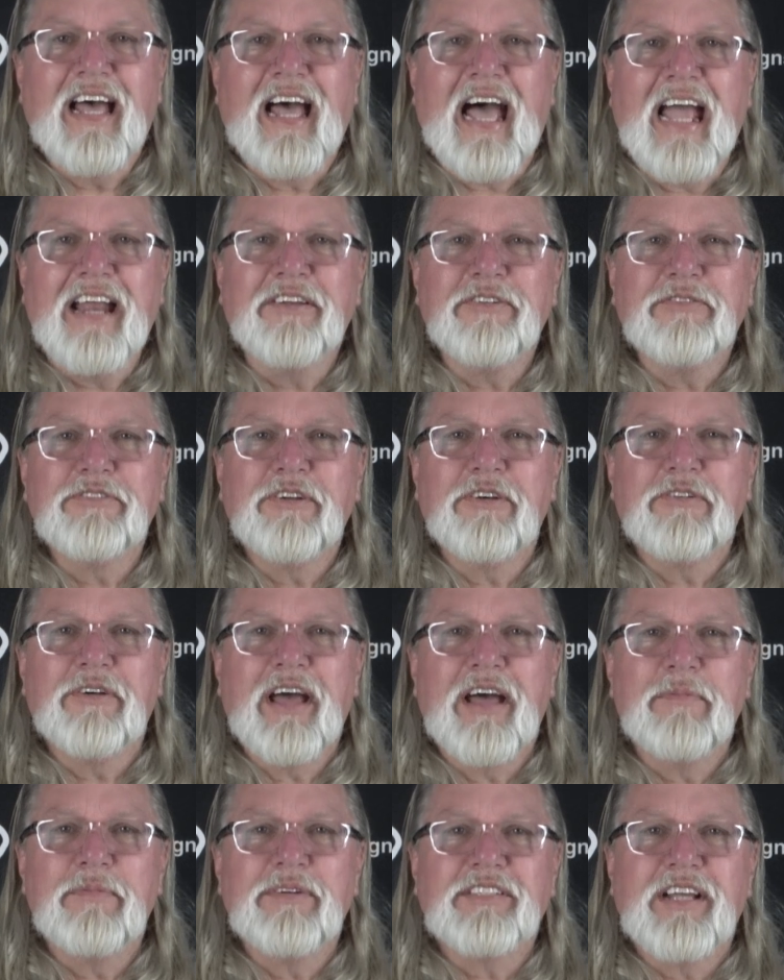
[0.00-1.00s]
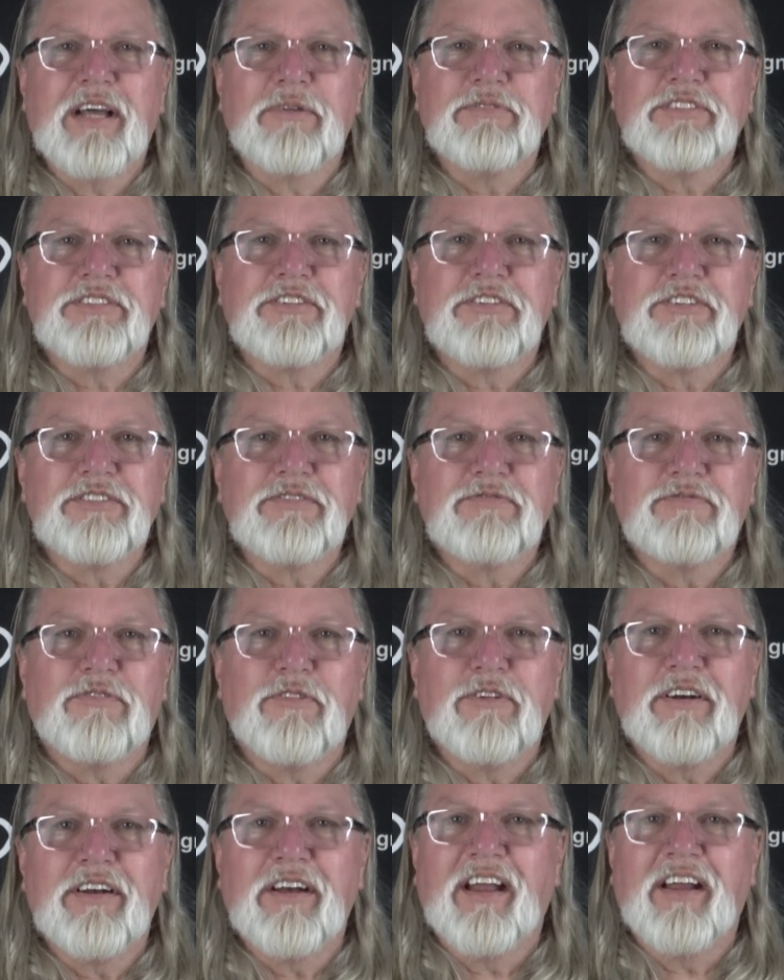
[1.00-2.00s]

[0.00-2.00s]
I don't know how much I was searching for it,